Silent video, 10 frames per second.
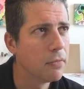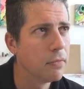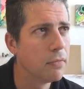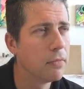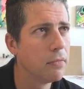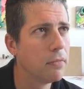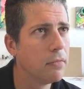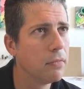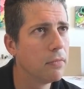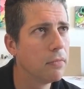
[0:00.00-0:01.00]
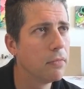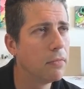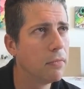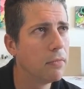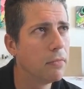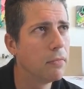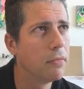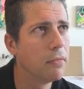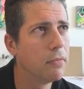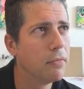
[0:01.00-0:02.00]

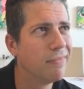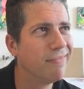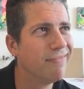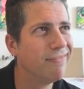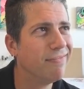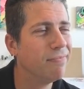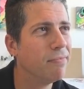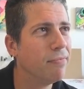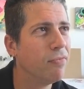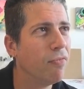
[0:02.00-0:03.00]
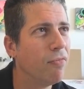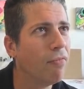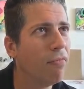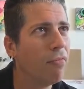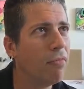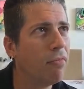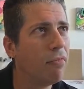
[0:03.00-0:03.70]
[no speech]